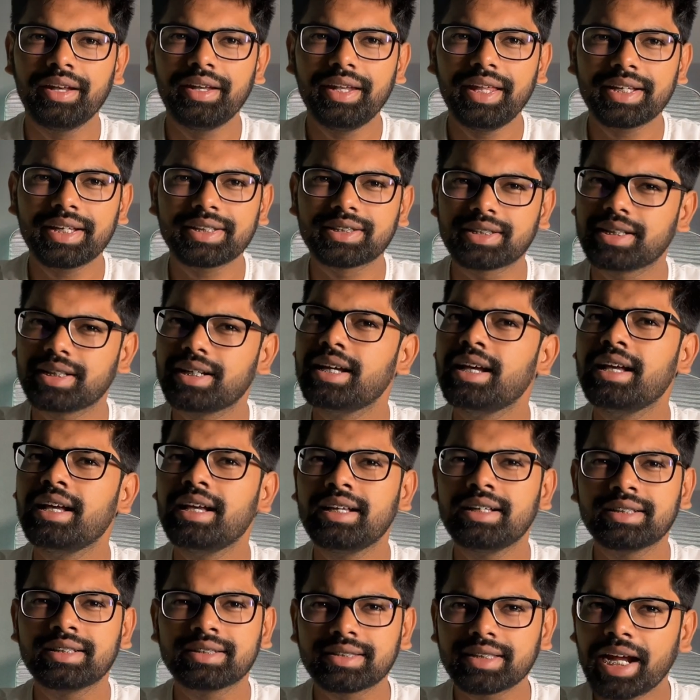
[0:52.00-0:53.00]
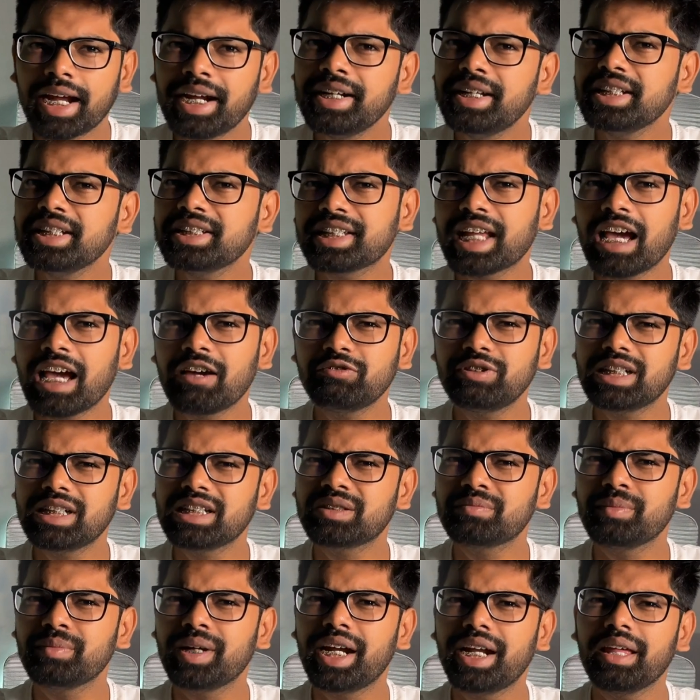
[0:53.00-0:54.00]
Next, scientists have
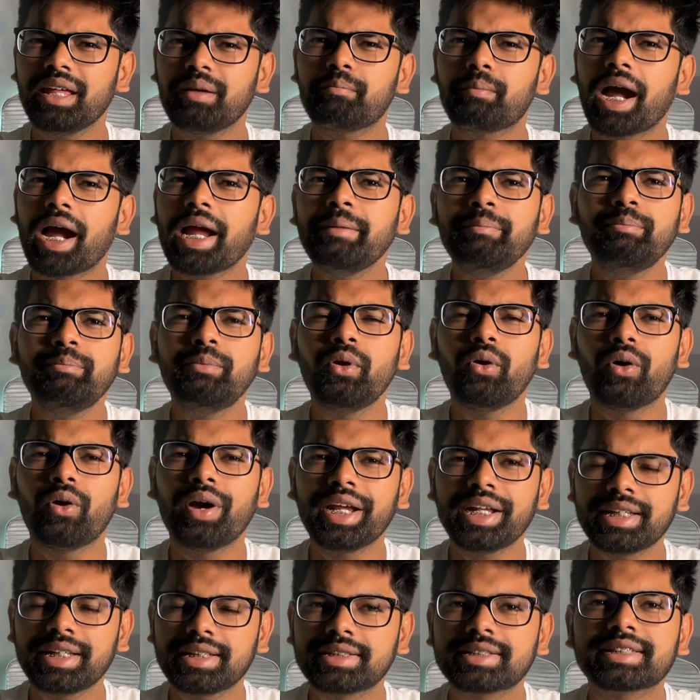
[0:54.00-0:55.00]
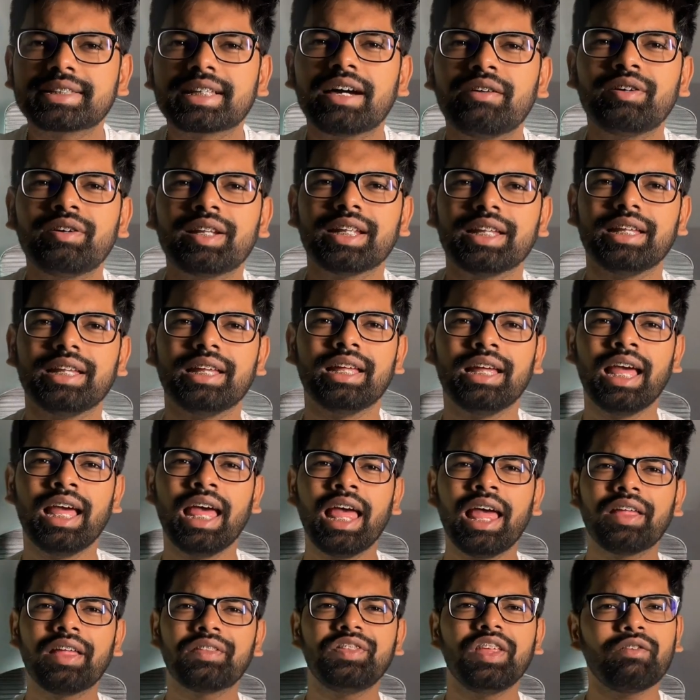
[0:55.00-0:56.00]
just made a mind-blowing discovery
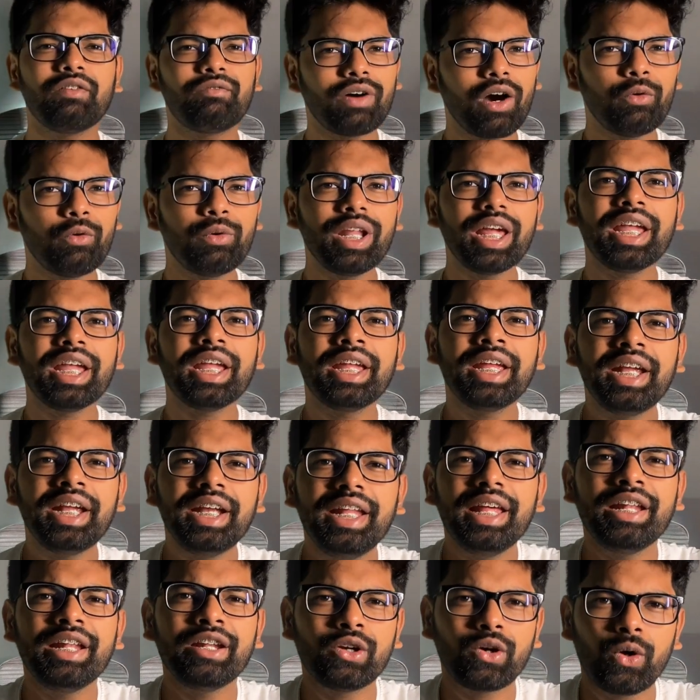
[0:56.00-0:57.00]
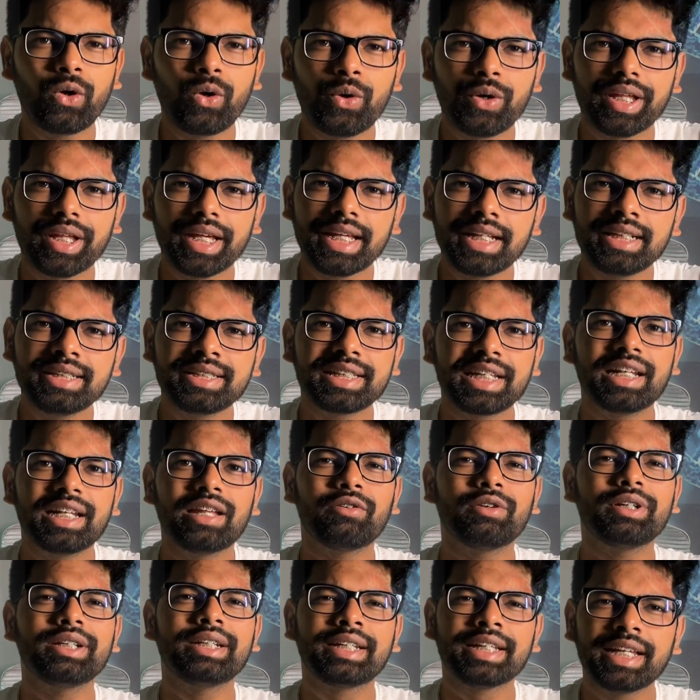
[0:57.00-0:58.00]
they found a hidden code inside
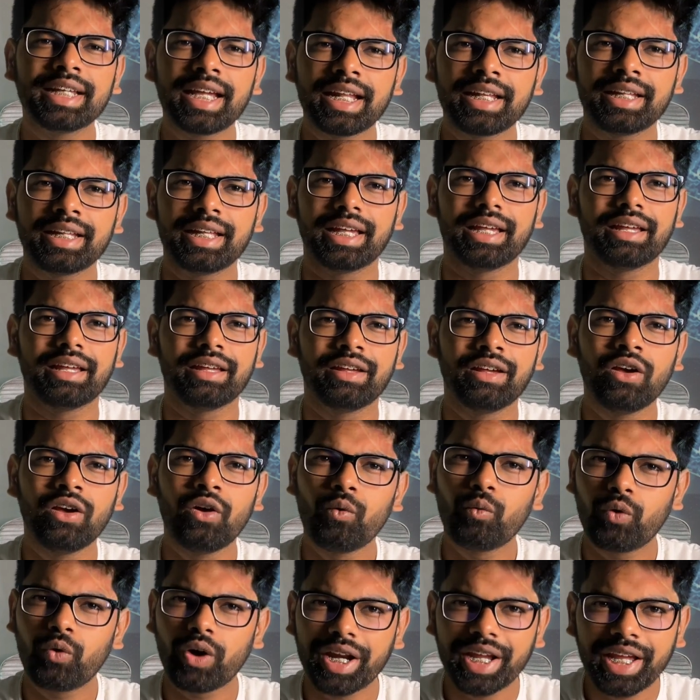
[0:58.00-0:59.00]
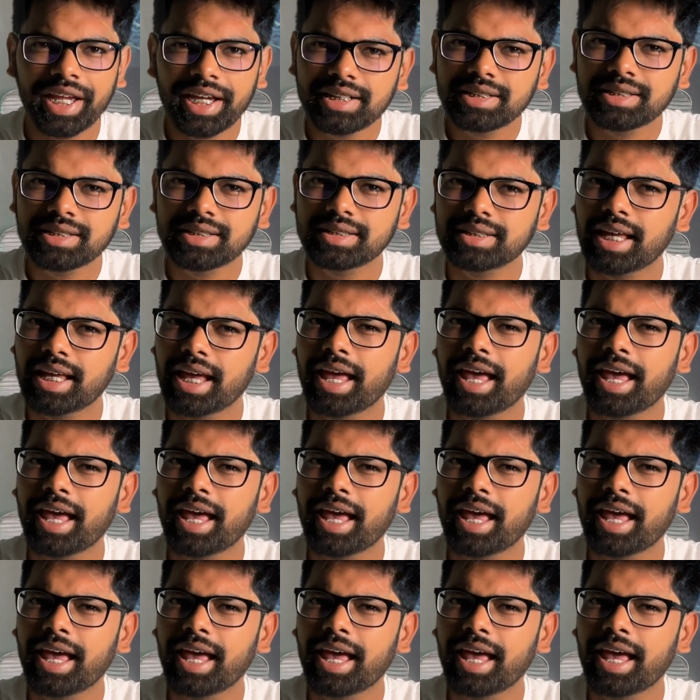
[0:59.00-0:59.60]
our DNA. For years,